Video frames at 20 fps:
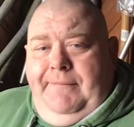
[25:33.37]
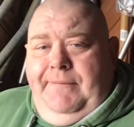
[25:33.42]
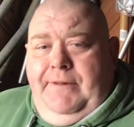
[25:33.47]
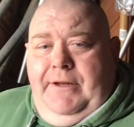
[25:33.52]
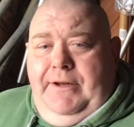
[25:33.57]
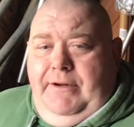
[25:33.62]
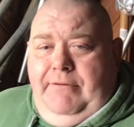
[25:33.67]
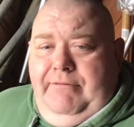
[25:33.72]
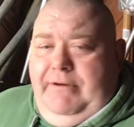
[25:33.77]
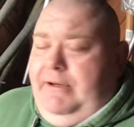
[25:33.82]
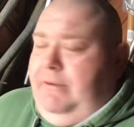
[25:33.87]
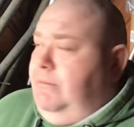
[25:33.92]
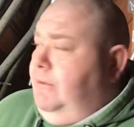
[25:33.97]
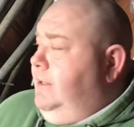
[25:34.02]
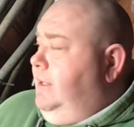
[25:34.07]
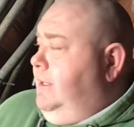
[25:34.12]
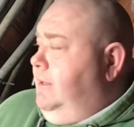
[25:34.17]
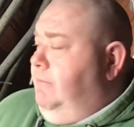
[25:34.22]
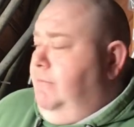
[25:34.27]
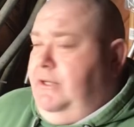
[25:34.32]
I don't really want
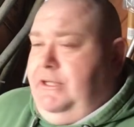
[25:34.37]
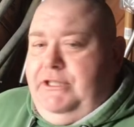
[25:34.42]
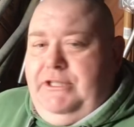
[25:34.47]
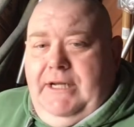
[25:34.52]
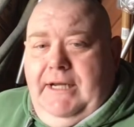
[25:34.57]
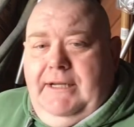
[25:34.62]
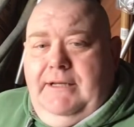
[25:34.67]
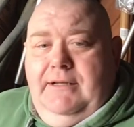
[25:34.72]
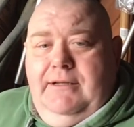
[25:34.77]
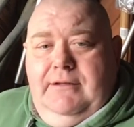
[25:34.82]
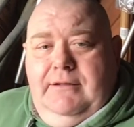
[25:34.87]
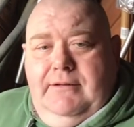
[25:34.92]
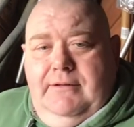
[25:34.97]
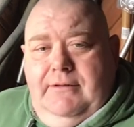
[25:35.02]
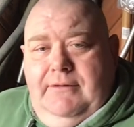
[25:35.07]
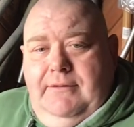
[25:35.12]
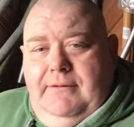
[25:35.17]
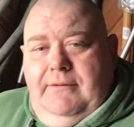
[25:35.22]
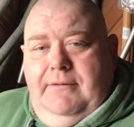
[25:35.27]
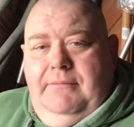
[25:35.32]
it in my shed,
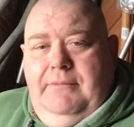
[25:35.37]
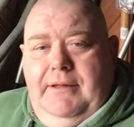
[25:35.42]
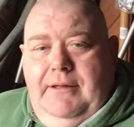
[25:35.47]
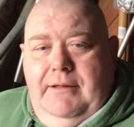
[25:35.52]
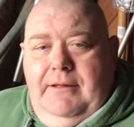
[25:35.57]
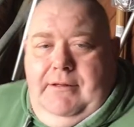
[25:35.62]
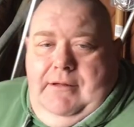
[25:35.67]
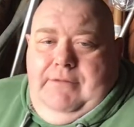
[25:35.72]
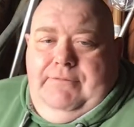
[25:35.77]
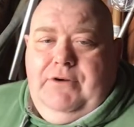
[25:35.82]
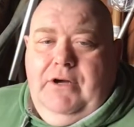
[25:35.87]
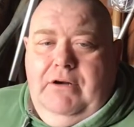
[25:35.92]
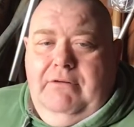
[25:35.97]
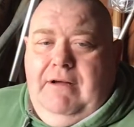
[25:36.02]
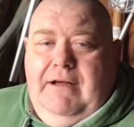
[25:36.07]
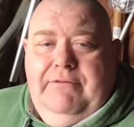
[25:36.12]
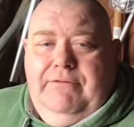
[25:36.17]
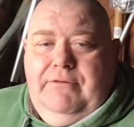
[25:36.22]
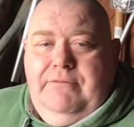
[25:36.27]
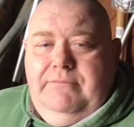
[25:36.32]
but I've got to
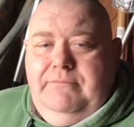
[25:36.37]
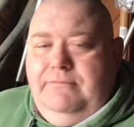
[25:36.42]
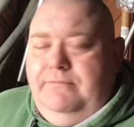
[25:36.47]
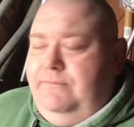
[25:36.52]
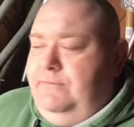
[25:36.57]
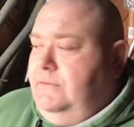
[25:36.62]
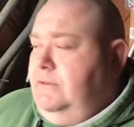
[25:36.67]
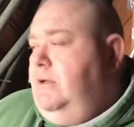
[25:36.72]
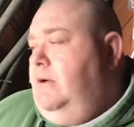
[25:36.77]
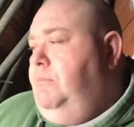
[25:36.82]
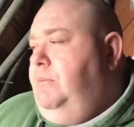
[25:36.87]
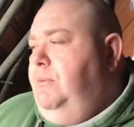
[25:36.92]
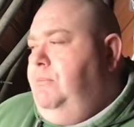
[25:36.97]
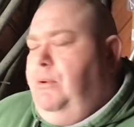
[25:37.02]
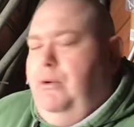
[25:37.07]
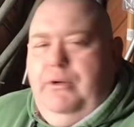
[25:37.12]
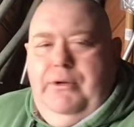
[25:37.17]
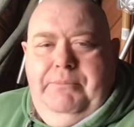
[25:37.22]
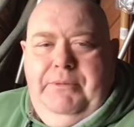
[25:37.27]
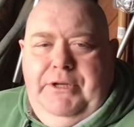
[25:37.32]
have them. I'll be
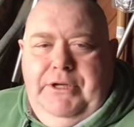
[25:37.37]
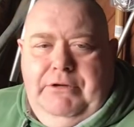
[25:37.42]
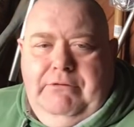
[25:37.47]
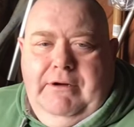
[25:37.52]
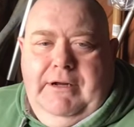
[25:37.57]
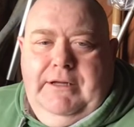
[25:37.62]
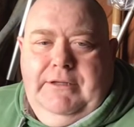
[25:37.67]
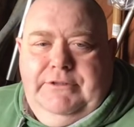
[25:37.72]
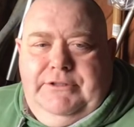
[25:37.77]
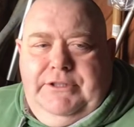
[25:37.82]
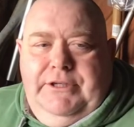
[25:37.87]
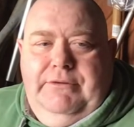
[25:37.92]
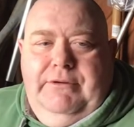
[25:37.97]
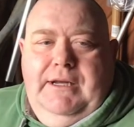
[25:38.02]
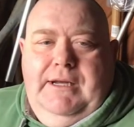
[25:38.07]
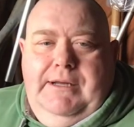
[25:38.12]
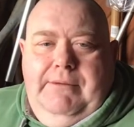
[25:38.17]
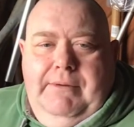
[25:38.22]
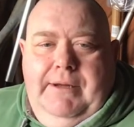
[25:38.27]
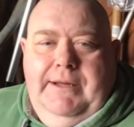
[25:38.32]
putting them in the ground soon
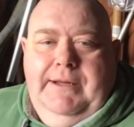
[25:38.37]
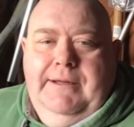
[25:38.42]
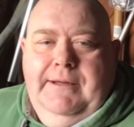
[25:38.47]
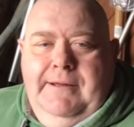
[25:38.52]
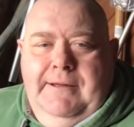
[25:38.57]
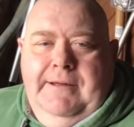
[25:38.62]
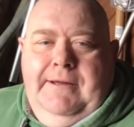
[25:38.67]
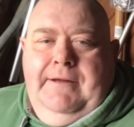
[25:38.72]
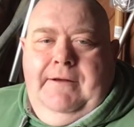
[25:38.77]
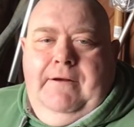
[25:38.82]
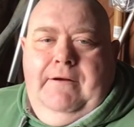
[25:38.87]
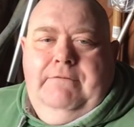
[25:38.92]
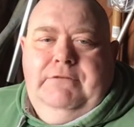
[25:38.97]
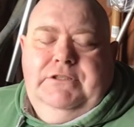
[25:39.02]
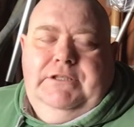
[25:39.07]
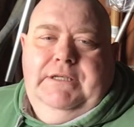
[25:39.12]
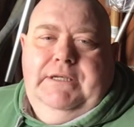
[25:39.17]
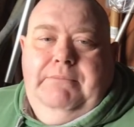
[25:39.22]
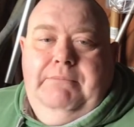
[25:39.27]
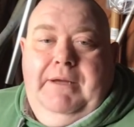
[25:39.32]
anyway.
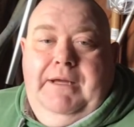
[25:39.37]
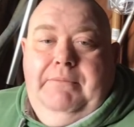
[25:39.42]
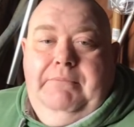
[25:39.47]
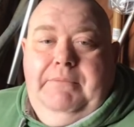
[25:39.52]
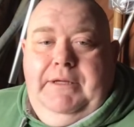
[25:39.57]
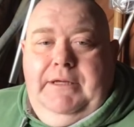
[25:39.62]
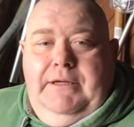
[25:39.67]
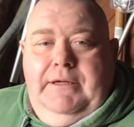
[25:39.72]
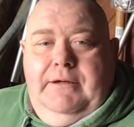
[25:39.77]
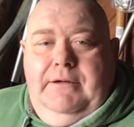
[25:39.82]
Obviously it'll make me